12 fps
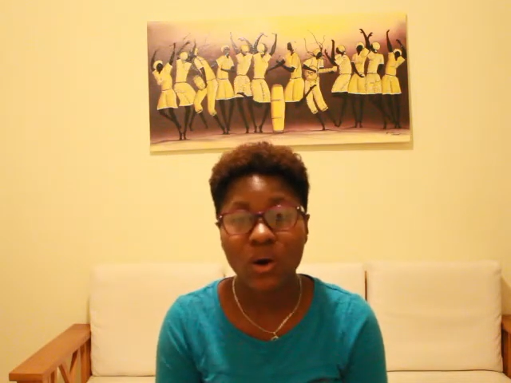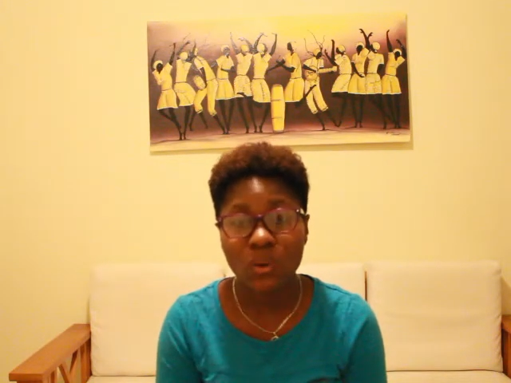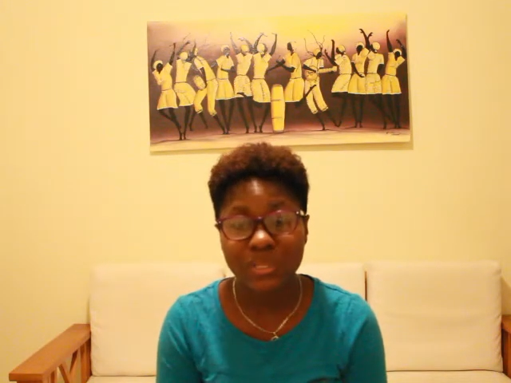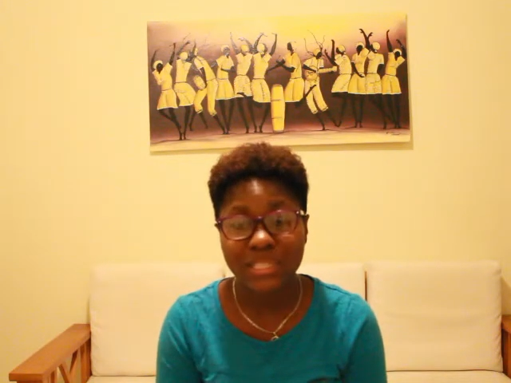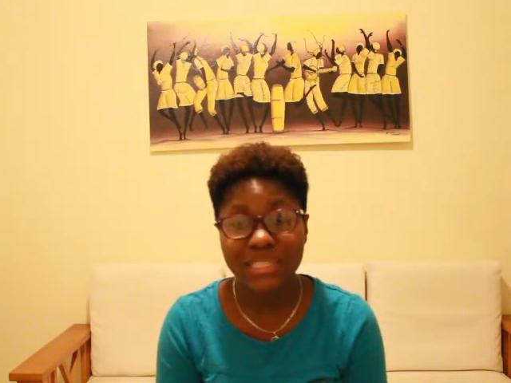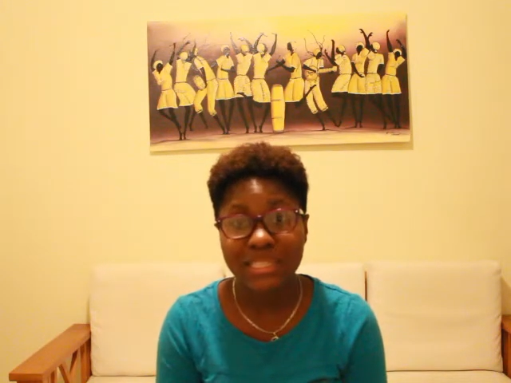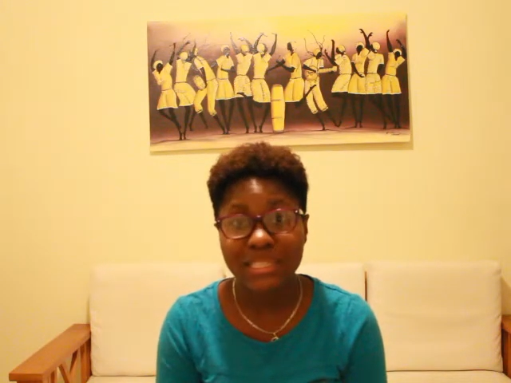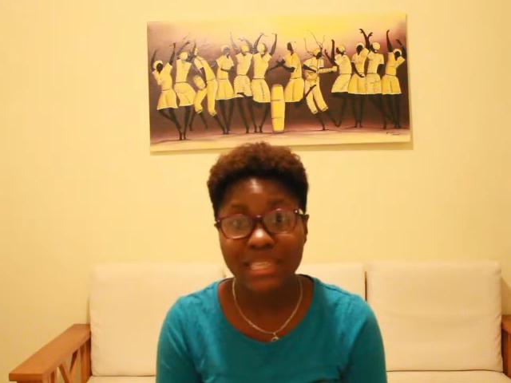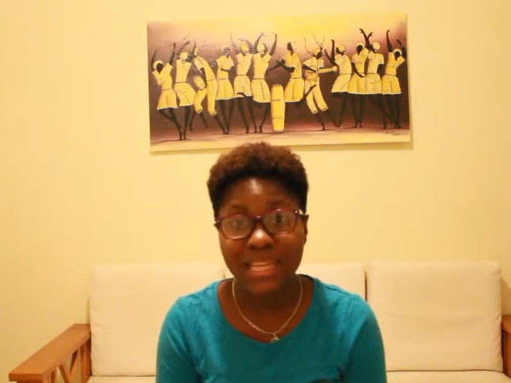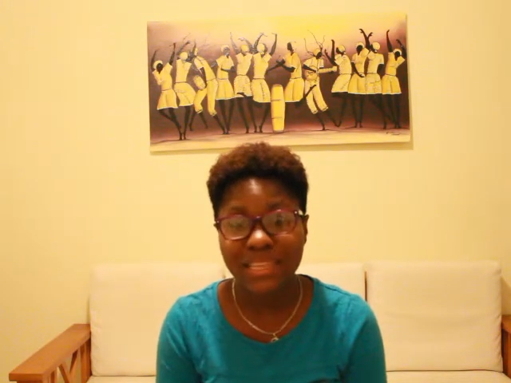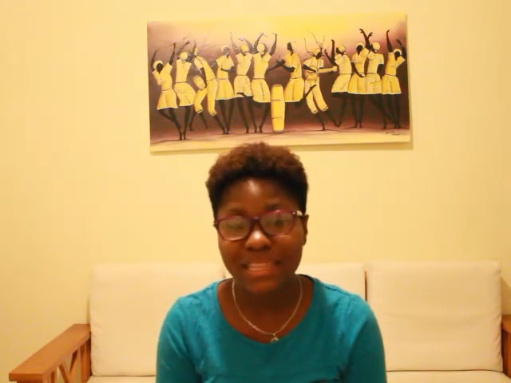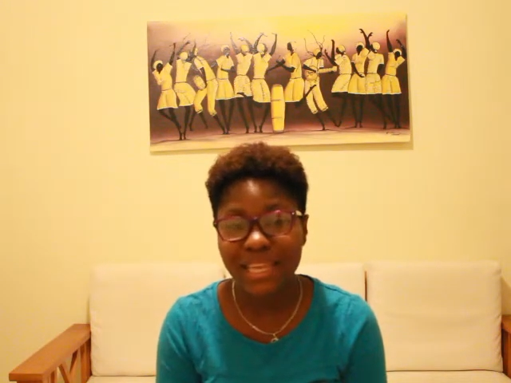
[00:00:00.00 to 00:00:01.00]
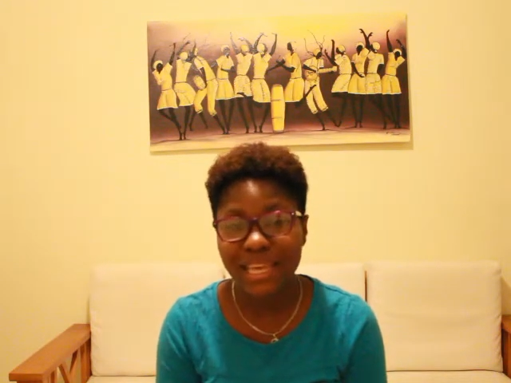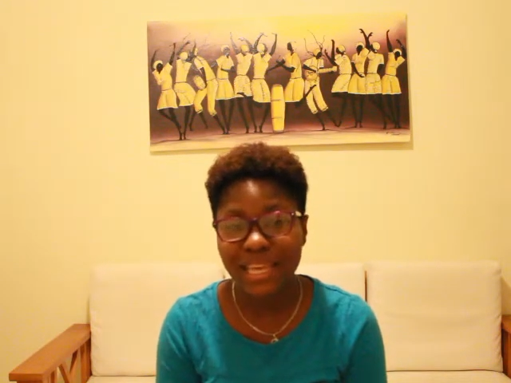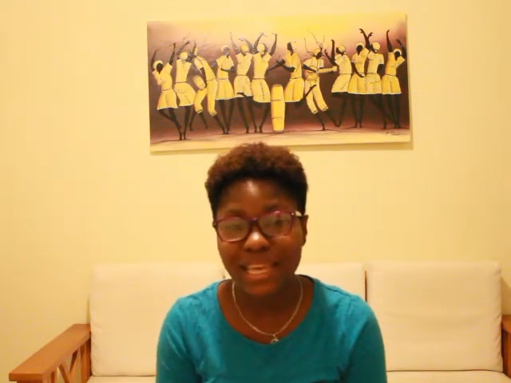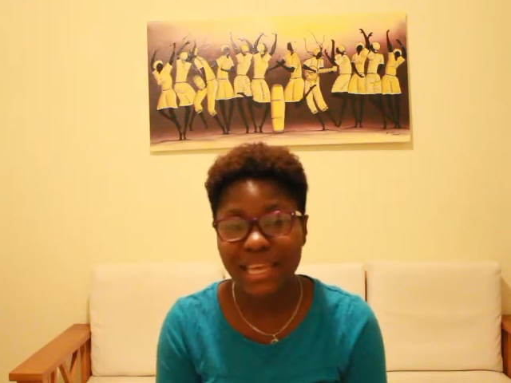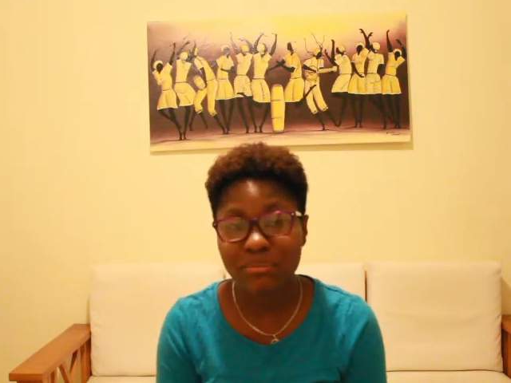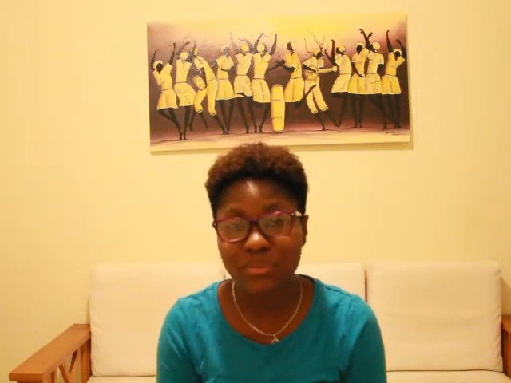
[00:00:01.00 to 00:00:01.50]
How is it that they
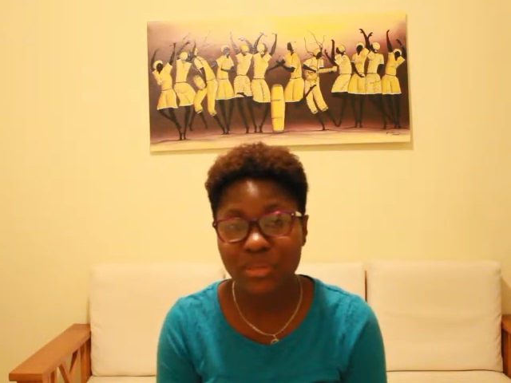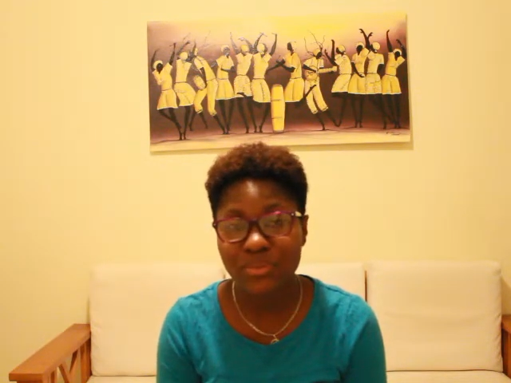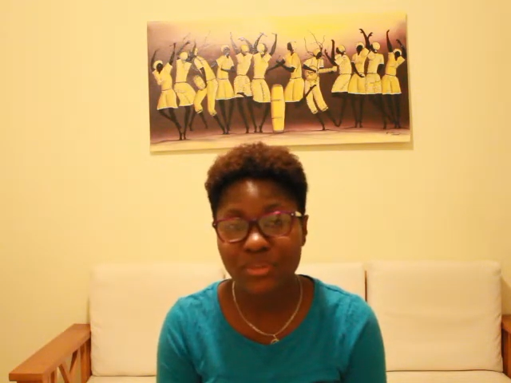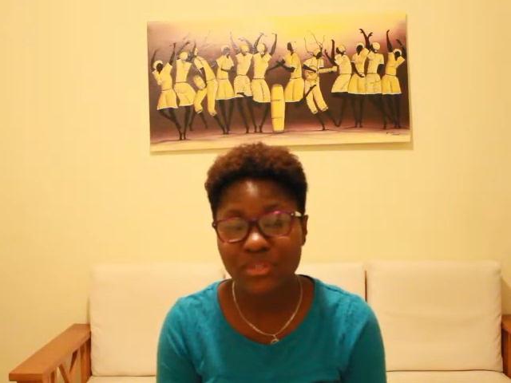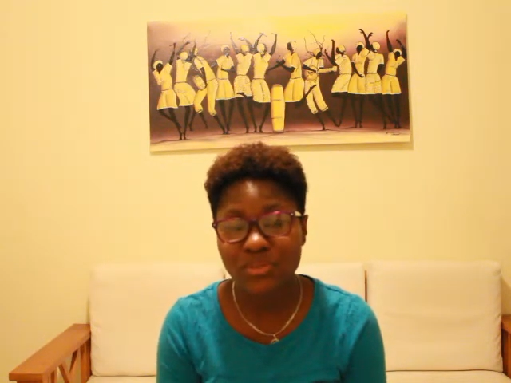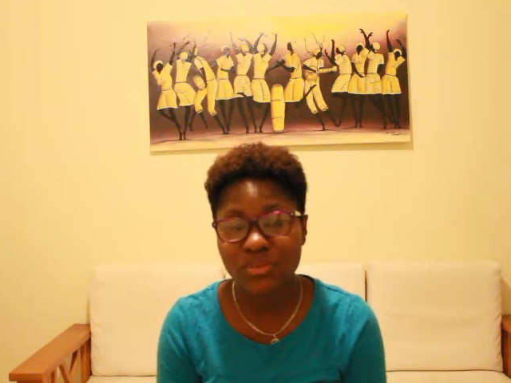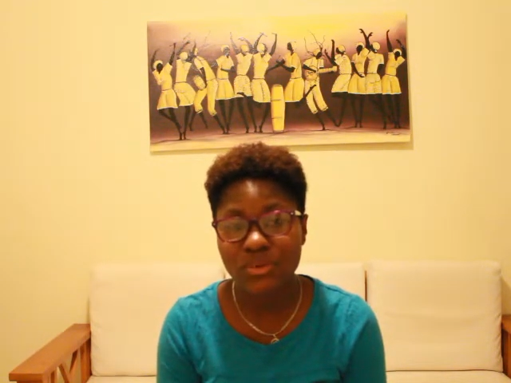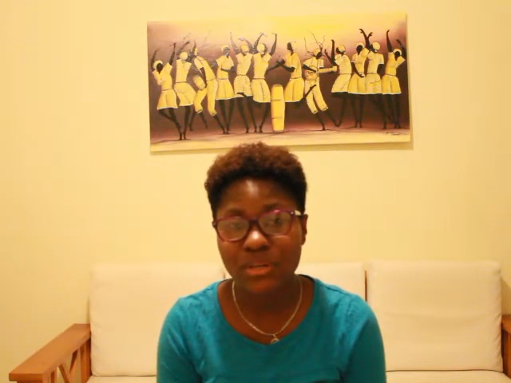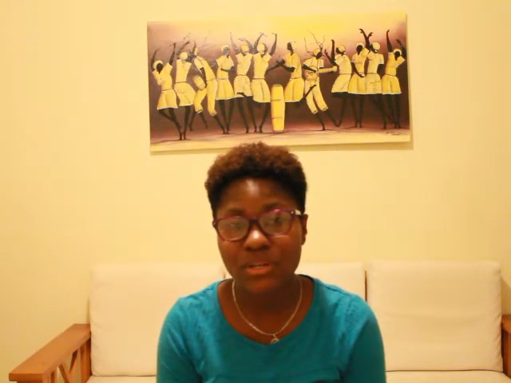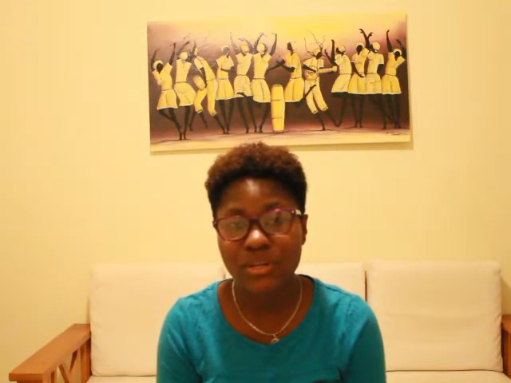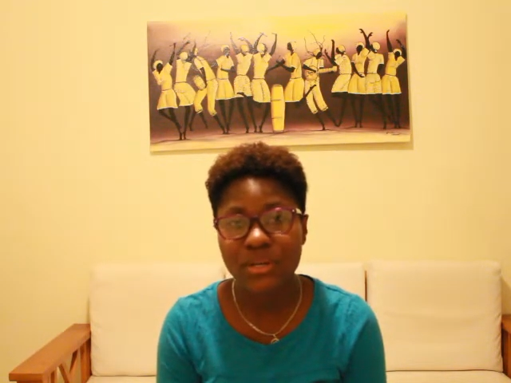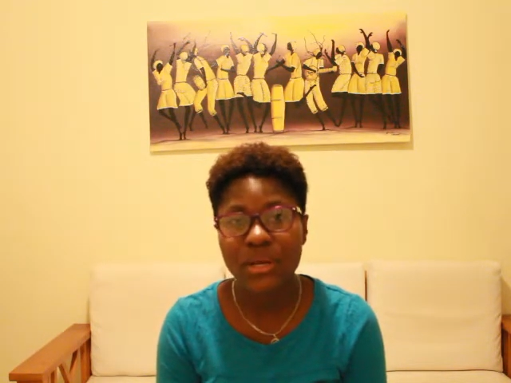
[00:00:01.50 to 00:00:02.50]
can be restored?